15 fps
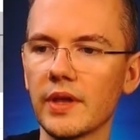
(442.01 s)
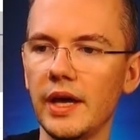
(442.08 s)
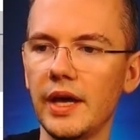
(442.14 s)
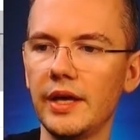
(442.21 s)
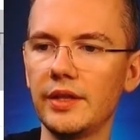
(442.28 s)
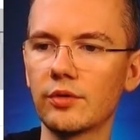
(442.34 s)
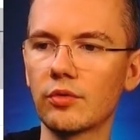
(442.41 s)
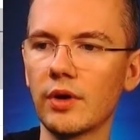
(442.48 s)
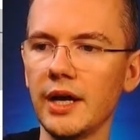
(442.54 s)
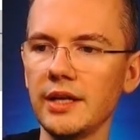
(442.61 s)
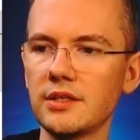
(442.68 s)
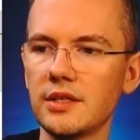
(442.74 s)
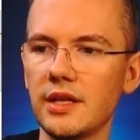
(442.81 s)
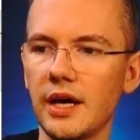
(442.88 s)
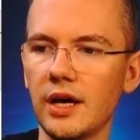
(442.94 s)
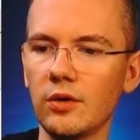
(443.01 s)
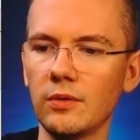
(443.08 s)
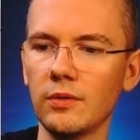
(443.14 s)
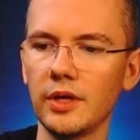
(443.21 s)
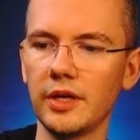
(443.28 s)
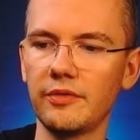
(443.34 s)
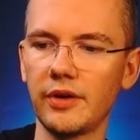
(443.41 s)
And right
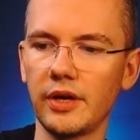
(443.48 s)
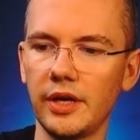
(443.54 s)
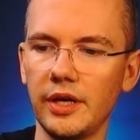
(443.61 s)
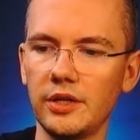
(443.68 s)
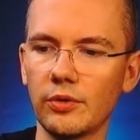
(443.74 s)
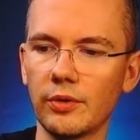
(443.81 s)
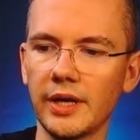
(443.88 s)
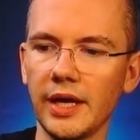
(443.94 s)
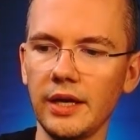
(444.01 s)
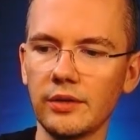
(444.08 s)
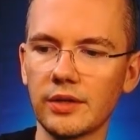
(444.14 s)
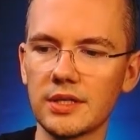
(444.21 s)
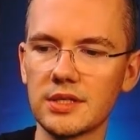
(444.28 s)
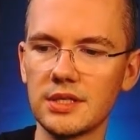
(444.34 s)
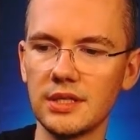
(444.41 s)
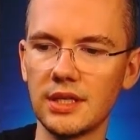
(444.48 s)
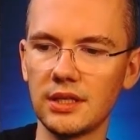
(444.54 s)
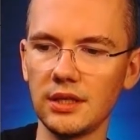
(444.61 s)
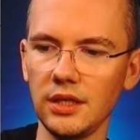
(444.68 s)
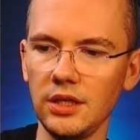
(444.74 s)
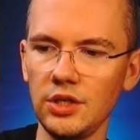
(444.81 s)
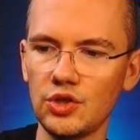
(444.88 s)
now, if I'll hit OK, you can see that
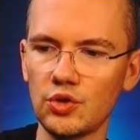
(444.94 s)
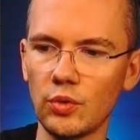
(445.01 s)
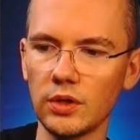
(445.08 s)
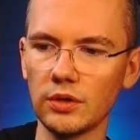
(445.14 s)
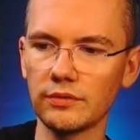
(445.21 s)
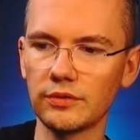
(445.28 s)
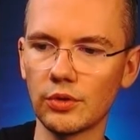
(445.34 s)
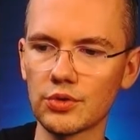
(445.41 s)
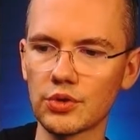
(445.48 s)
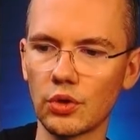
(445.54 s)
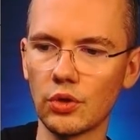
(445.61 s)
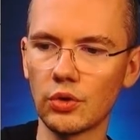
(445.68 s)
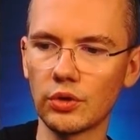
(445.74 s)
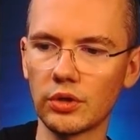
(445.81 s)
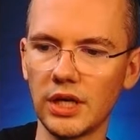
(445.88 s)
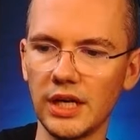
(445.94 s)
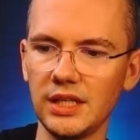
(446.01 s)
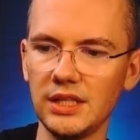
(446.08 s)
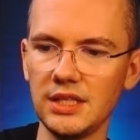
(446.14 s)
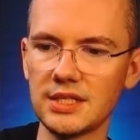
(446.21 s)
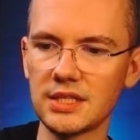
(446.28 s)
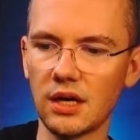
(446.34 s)
each one of those order
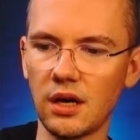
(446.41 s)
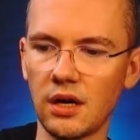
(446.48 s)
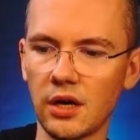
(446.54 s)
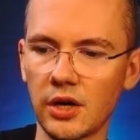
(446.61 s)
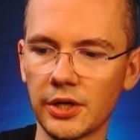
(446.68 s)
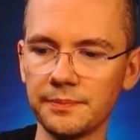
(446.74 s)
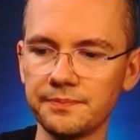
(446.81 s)
IDs are